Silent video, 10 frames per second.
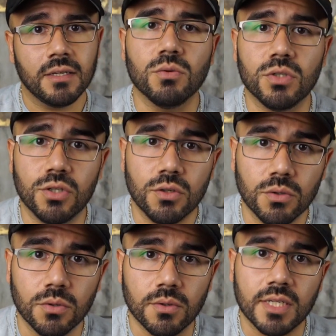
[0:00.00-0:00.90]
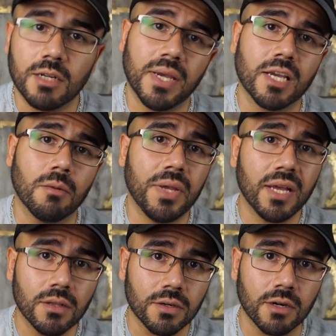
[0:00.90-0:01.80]
You do need to make it a
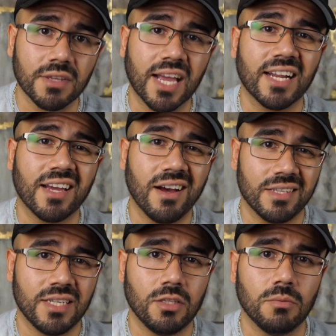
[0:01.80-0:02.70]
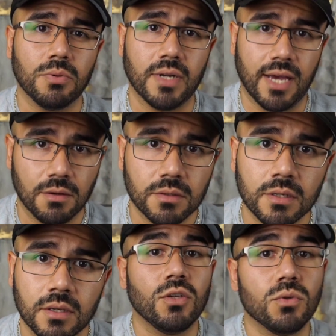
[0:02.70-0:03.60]
pillar of the kind of content you put out.
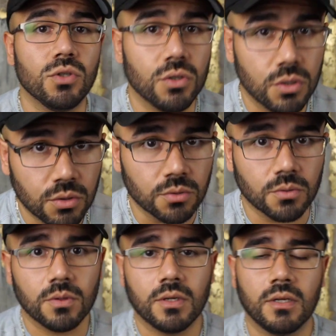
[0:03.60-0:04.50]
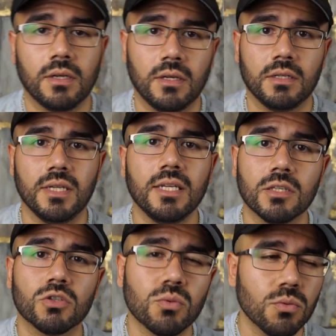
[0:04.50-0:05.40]
And you do need
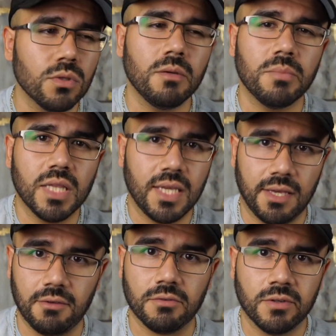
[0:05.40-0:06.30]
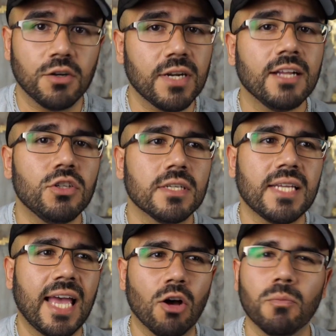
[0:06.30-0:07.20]
to truly believe that you're not
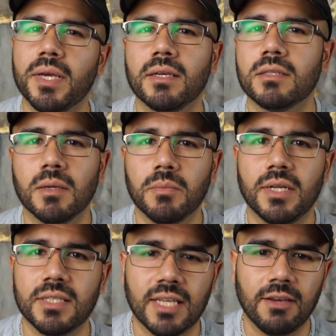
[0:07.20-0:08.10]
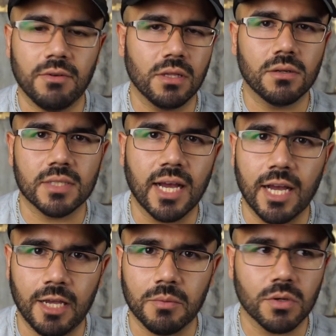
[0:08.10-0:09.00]
just helping somebody save a little
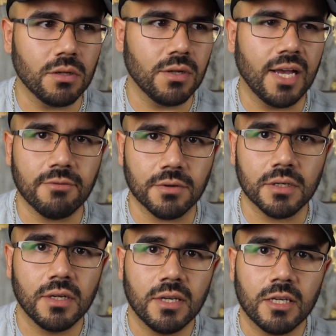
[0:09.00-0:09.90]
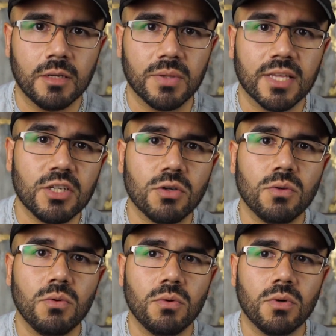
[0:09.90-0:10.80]
time or a little effort, but that
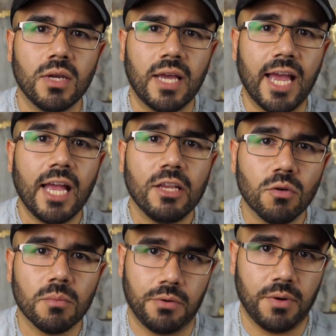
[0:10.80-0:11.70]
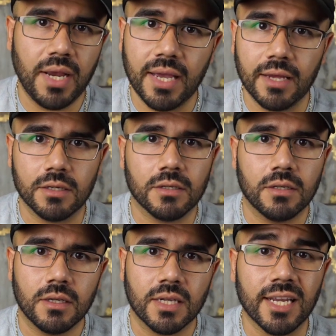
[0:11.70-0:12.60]
you and your brand
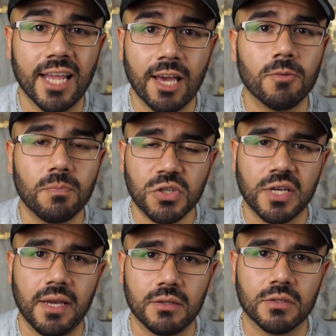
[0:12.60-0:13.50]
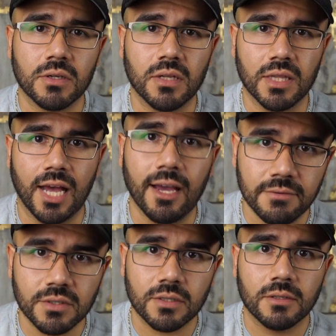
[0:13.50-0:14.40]
can help change
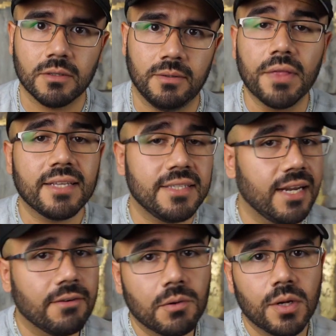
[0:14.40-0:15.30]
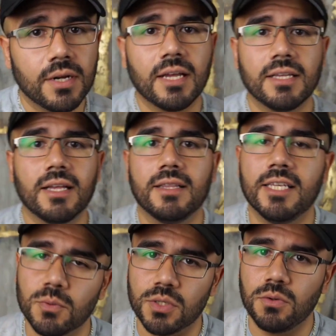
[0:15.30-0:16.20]
lives. Well, that's it, everyone.
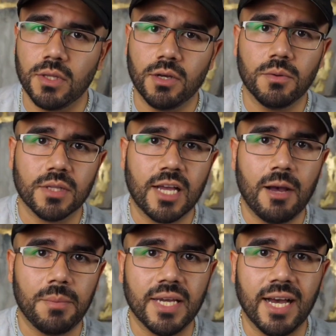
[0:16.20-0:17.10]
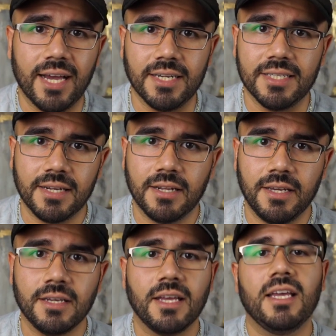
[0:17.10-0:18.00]
This was Julio with Copy
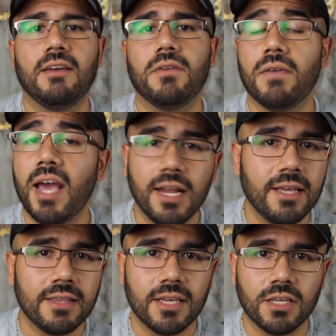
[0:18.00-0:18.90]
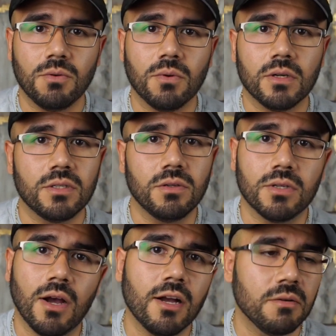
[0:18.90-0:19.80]
Identity. If you have anything you want to
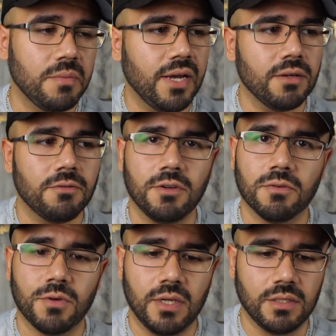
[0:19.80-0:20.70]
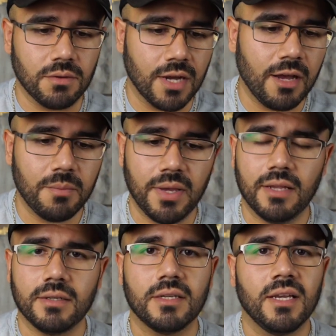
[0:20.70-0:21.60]
talk about, feel free to
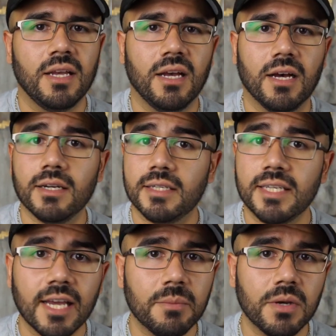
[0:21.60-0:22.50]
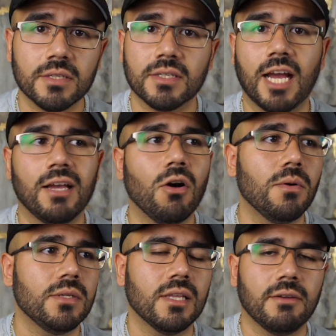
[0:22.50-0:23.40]
comment, DM us. I
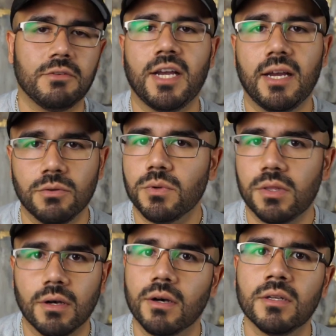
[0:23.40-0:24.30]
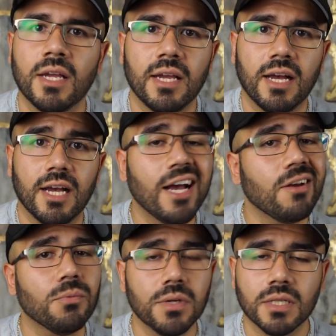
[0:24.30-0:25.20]
always love chatting with y'all.
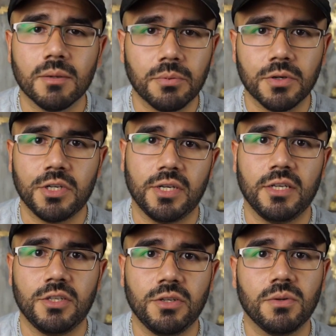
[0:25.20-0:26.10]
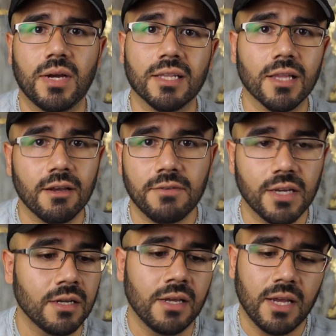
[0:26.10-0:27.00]
I really appreciate you. I love
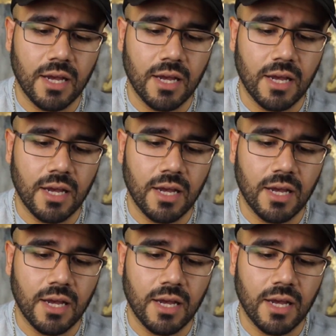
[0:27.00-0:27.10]
you.